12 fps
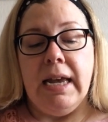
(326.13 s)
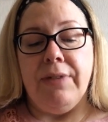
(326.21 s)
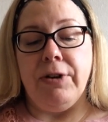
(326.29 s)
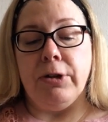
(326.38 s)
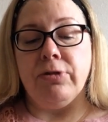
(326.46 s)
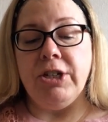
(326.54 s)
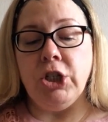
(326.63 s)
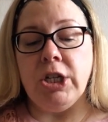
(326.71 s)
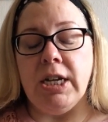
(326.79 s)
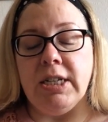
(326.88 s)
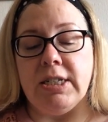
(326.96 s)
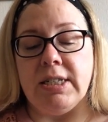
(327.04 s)
If Lucretia
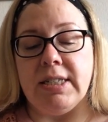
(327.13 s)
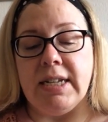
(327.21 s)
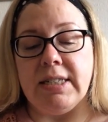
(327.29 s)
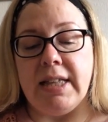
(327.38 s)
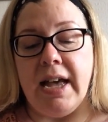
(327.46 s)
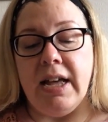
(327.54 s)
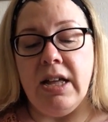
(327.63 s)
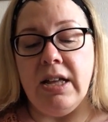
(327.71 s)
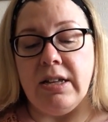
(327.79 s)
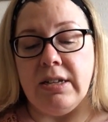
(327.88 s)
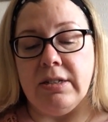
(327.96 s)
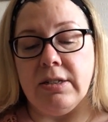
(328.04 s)
Cutter says they're
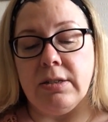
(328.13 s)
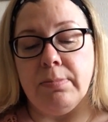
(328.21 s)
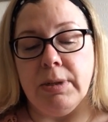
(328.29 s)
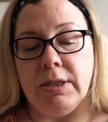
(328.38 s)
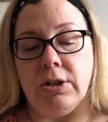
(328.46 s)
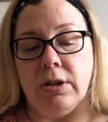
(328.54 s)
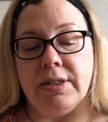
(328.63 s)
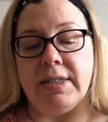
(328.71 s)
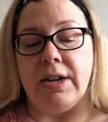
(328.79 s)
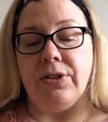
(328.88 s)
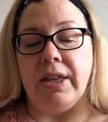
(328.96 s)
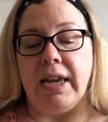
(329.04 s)
hers, Bertolt
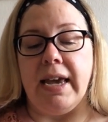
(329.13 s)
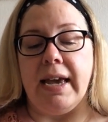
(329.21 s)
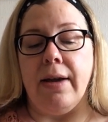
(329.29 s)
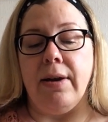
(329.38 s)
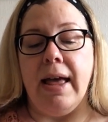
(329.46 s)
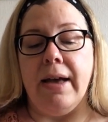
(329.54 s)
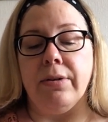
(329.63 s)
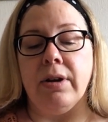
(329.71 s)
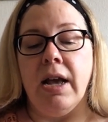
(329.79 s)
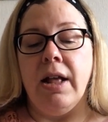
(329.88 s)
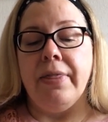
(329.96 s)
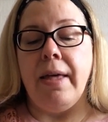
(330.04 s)
said, thinking out loud,
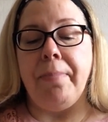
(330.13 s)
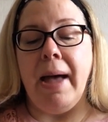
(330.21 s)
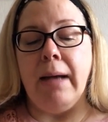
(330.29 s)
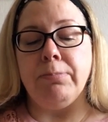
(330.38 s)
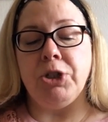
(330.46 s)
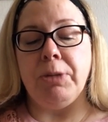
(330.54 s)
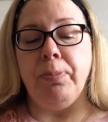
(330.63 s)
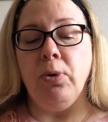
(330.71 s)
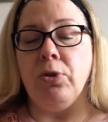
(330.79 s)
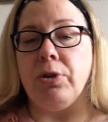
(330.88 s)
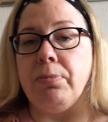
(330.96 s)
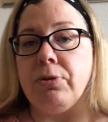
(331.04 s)
then perhaps she
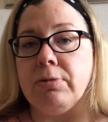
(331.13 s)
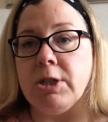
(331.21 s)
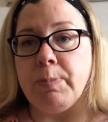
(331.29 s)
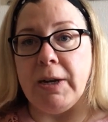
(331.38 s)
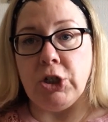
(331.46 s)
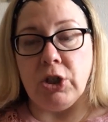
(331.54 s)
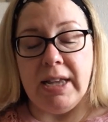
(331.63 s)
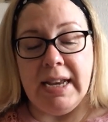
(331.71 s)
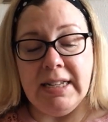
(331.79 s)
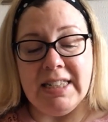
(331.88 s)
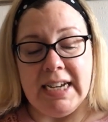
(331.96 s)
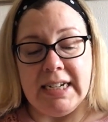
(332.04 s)
bought them through a special
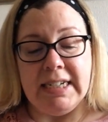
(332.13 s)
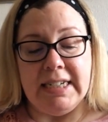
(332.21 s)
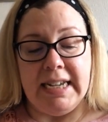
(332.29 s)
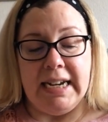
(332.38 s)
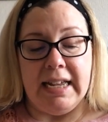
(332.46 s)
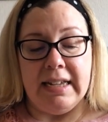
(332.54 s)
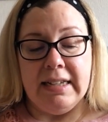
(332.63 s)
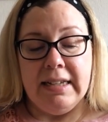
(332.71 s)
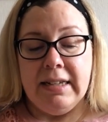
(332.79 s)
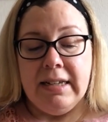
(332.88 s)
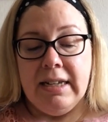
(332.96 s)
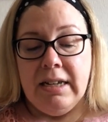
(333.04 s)
insect dealer
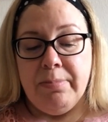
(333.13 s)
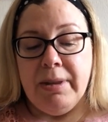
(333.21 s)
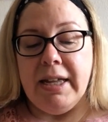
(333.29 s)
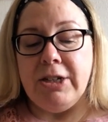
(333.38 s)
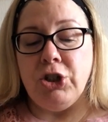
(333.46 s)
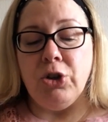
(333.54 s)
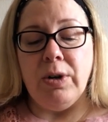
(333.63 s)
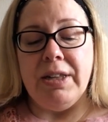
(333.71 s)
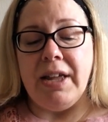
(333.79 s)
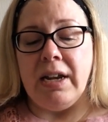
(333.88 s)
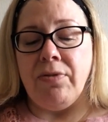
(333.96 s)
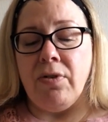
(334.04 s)
but then
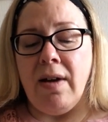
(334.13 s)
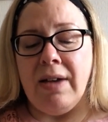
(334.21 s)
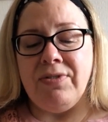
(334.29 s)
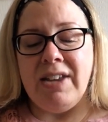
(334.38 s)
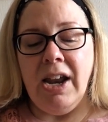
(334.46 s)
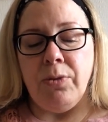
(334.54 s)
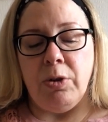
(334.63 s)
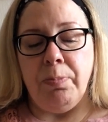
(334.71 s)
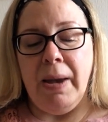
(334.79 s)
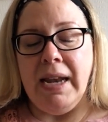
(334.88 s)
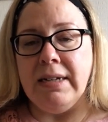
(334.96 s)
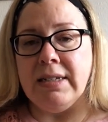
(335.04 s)
surely they'd have arrived dead
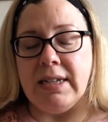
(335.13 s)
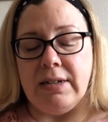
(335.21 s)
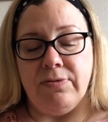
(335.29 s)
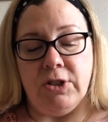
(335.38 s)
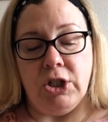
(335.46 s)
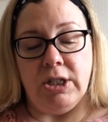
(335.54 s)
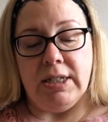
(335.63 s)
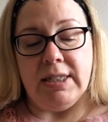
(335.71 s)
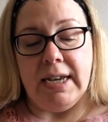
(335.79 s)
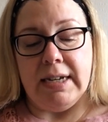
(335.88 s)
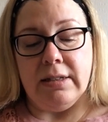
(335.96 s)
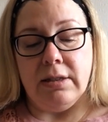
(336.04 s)
with pins in, Virginia
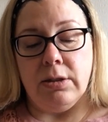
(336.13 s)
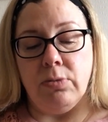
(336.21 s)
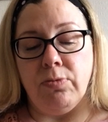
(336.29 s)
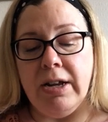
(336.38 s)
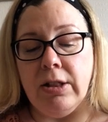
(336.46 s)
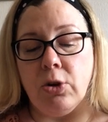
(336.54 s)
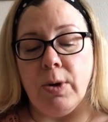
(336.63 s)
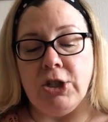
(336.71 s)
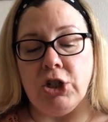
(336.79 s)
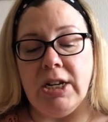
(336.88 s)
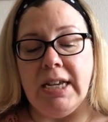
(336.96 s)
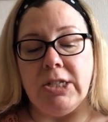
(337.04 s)
said. The real
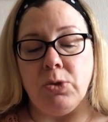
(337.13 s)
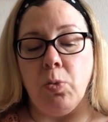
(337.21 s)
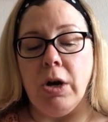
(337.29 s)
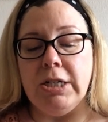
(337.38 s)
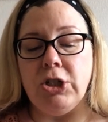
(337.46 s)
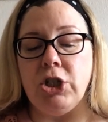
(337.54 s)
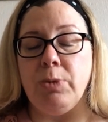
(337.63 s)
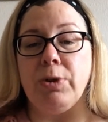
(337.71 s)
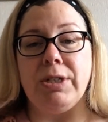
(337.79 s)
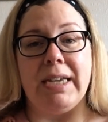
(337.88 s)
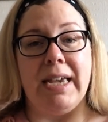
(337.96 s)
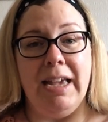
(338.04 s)
question is, why does she
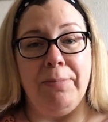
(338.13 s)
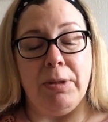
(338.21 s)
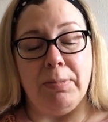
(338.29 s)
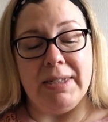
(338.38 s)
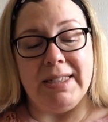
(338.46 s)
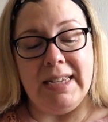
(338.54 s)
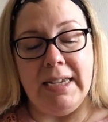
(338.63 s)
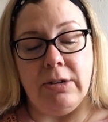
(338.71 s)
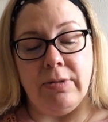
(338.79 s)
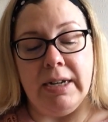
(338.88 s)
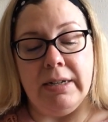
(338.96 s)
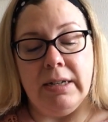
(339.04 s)
want to keep them a
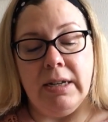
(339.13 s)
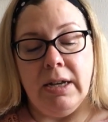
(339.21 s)
secret?